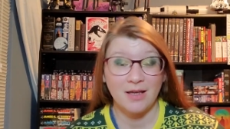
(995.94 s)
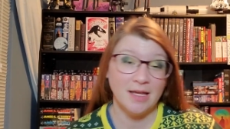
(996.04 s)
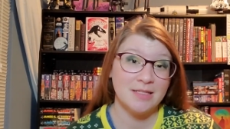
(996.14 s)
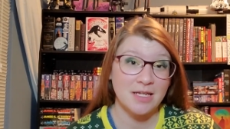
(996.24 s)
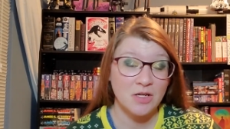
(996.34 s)

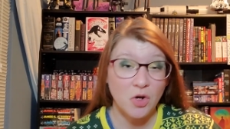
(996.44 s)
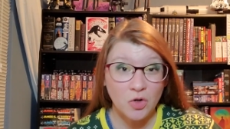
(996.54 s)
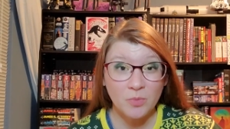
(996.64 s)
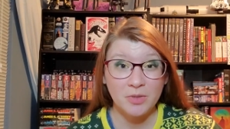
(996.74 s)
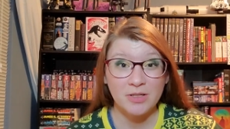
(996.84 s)
And I
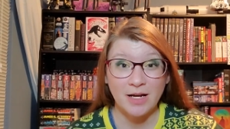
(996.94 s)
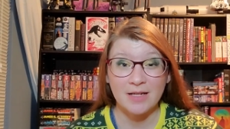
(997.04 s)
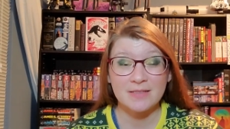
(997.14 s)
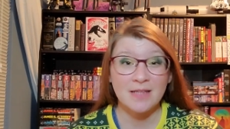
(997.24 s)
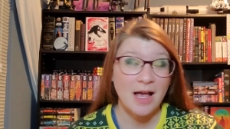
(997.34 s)
hope you
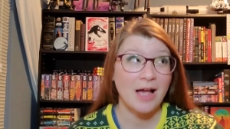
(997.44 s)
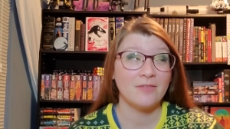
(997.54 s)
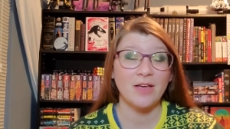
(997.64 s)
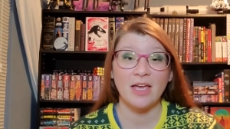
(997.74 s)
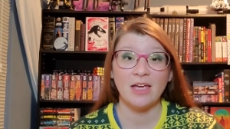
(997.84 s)
guys have
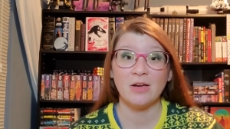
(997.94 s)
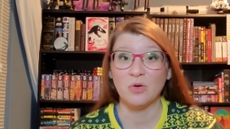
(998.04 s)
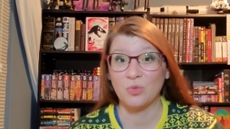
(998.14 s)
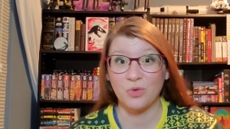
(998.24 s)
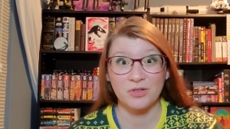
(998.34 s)
a
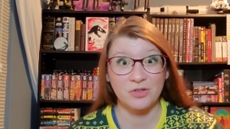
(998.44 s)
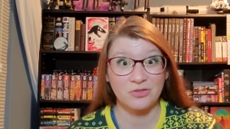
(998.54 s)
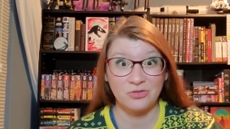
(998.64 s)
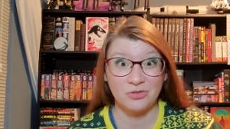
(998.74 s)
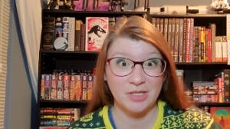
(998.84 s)

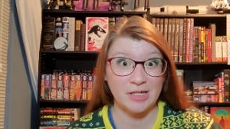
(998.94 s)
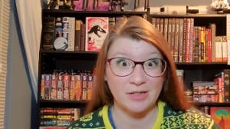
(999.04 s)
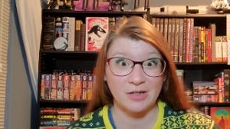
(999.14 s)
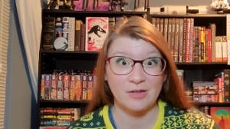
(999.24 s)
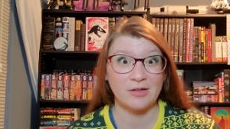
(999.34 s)
wonderful
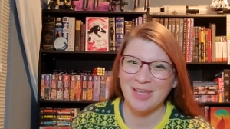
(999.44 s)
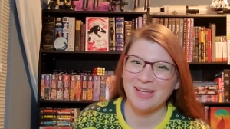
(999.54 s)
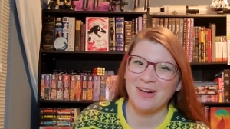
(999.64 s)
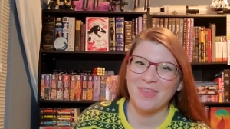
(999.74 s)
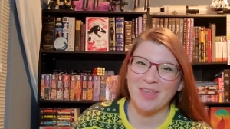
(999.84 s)
year.
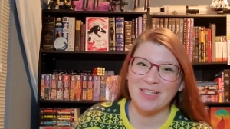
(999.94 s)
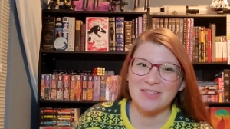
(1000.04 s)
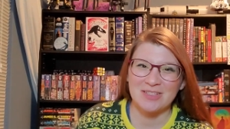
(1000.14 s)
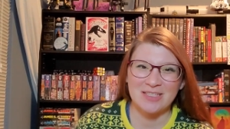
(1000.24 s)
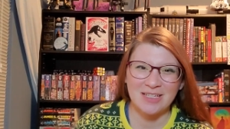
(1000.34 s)
Thanks for
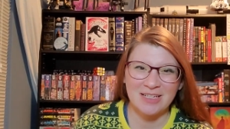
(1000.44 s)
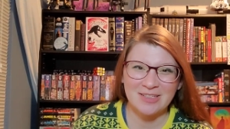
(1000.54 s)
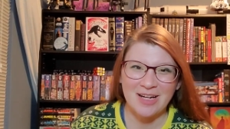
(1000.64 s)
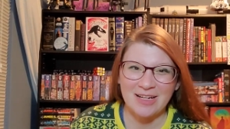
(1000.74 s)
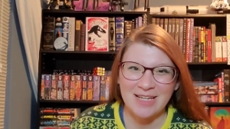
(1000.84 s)
sticking
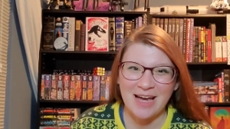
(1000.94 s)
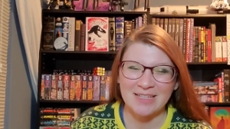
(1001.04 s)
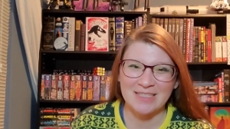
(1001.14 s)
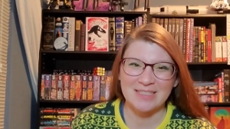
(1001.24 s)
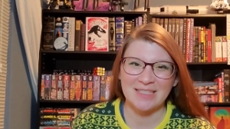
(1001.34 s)
around, guys.
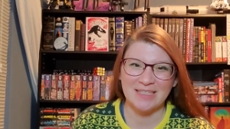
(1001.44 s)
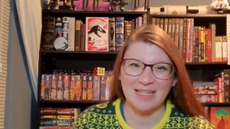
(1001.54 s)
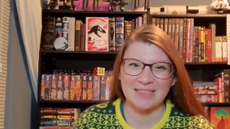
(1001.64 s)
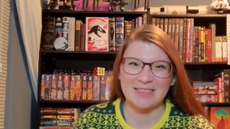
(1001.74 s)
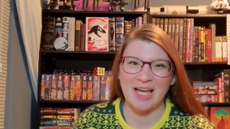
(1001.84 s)
I'll see you
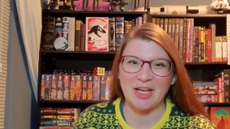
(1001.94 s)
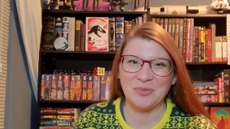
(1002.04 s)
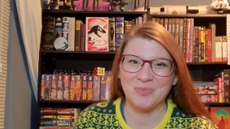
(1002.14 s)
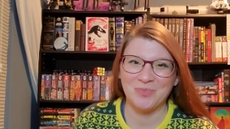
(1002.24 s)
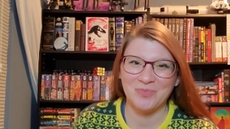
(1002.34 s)
next time.